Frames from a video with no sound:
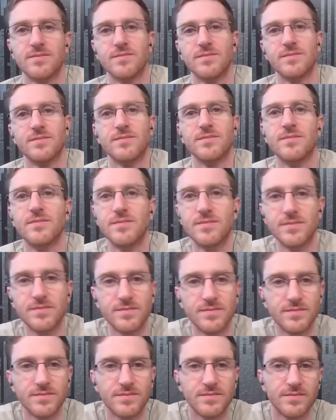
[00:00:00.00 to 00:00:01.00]

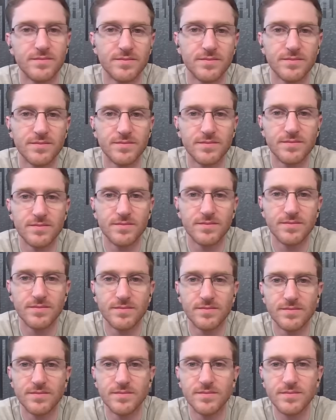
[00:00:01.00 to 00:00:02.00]

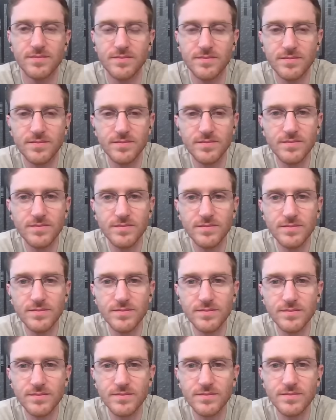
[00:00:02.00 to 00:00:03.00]

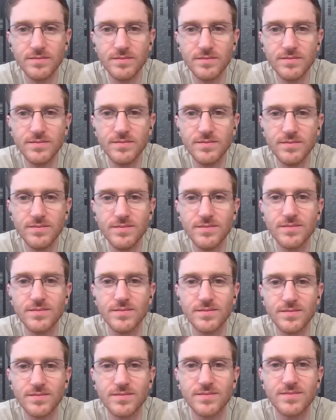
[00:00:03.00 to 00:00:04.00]

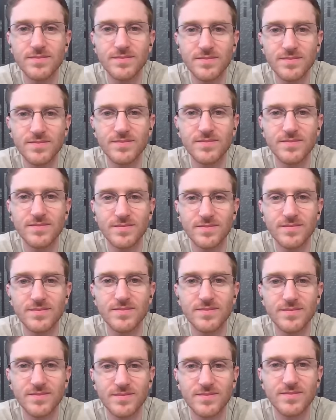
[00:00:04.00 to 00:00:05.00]

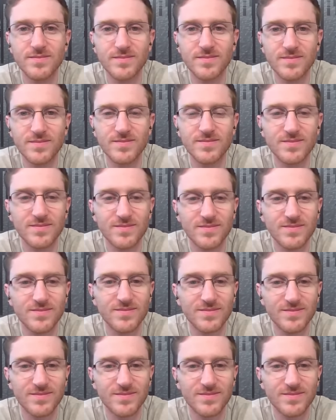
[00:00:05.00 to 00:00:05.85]
[no speech]